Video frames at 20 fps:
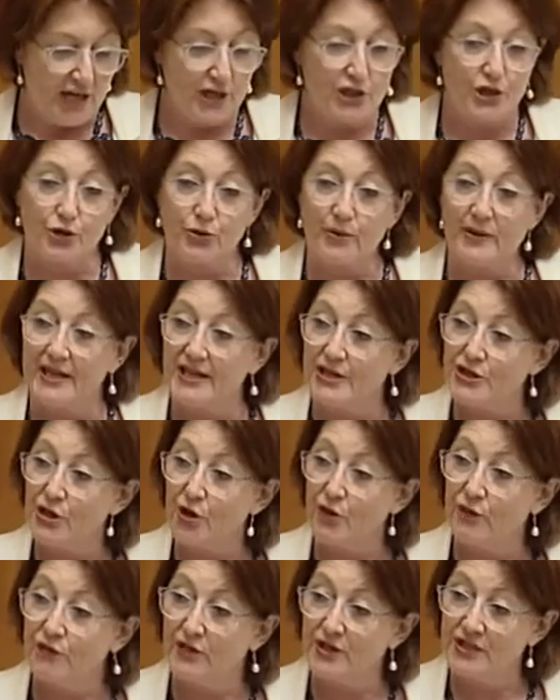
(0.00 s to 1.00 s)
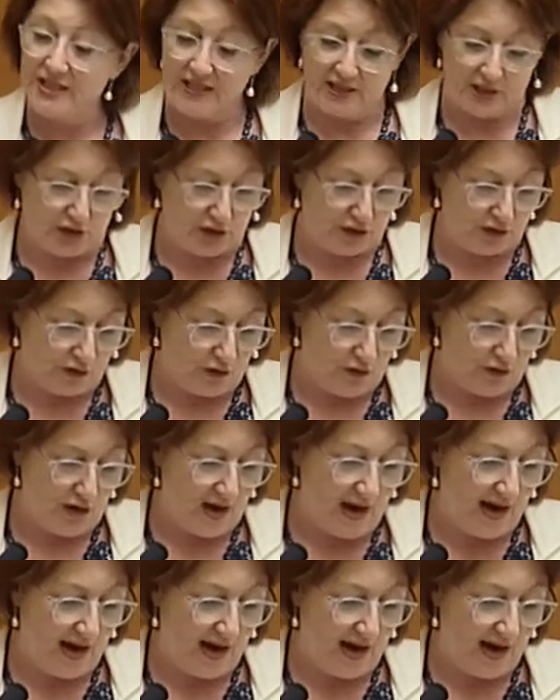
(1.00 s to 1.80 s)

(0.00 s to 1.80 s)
during his own visits to the Cook